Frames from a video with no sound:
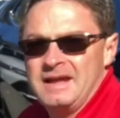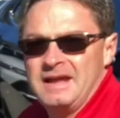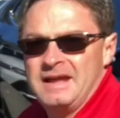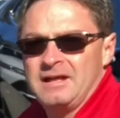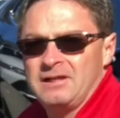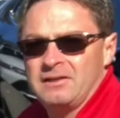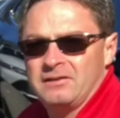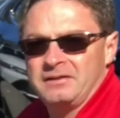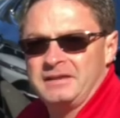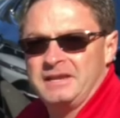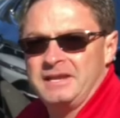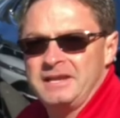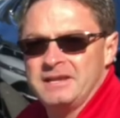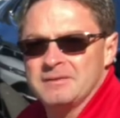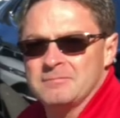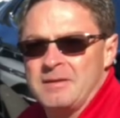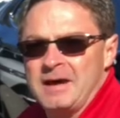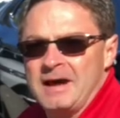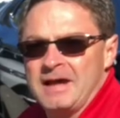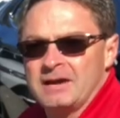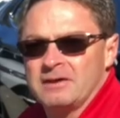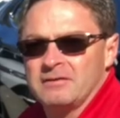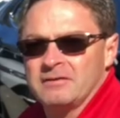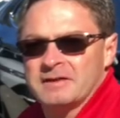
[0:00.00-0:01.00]
LE
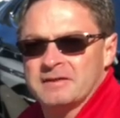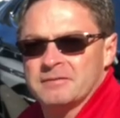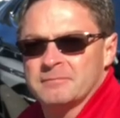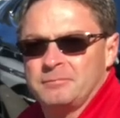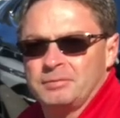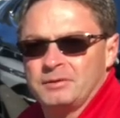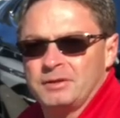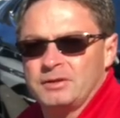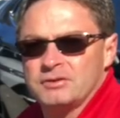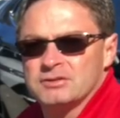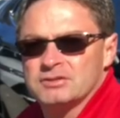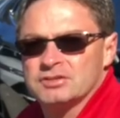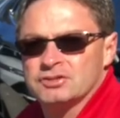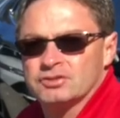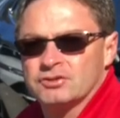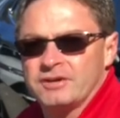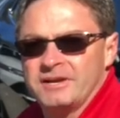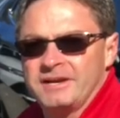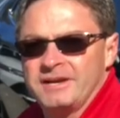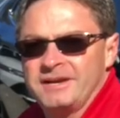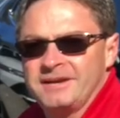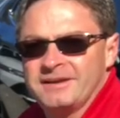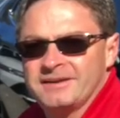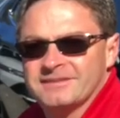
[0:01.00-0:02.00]
model in Blue
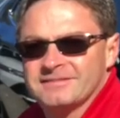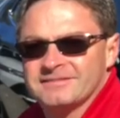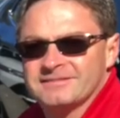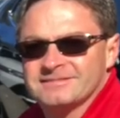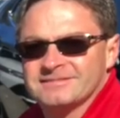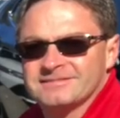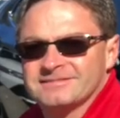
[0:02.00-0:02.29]
Streak,